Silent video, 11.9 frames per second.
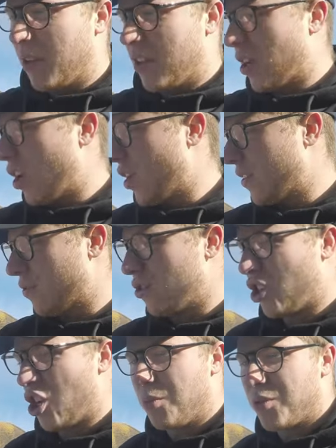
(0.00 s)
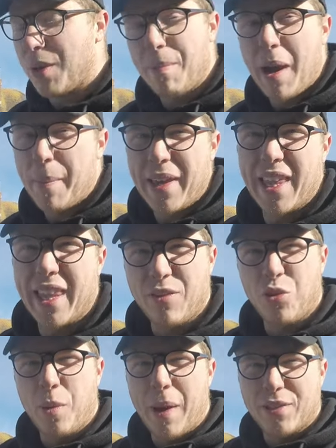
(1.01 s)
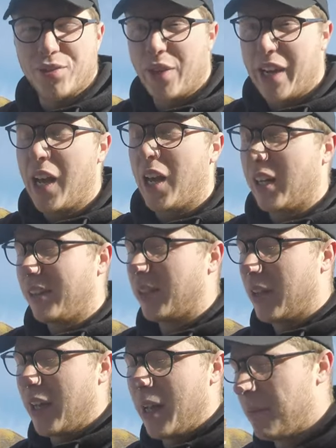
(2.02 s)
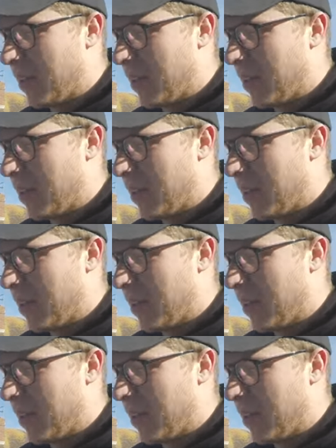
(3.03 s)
there's a lot of different tubes. So it might be that they're all about three and a half. Um,